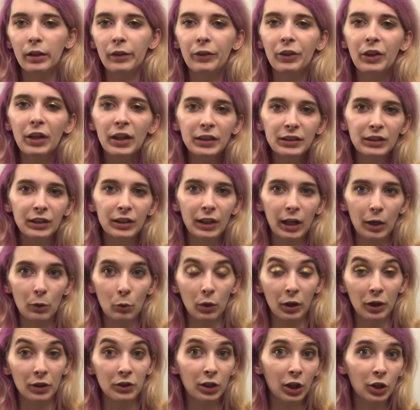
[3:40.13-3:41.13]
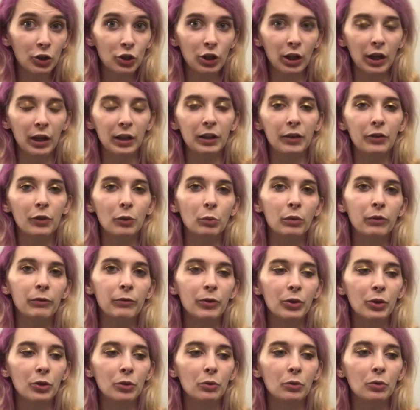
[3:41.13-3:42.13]
The next thing I want to touch on in the
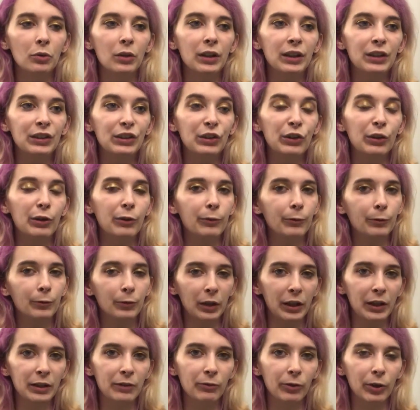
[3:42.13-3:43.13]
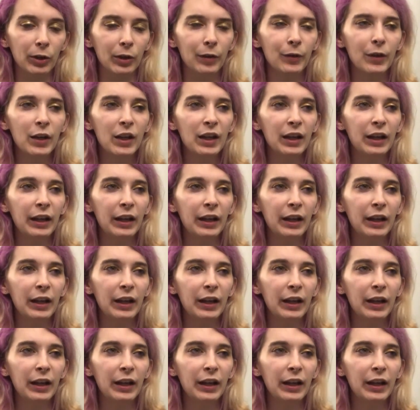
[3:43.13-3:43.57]
review is the flavor.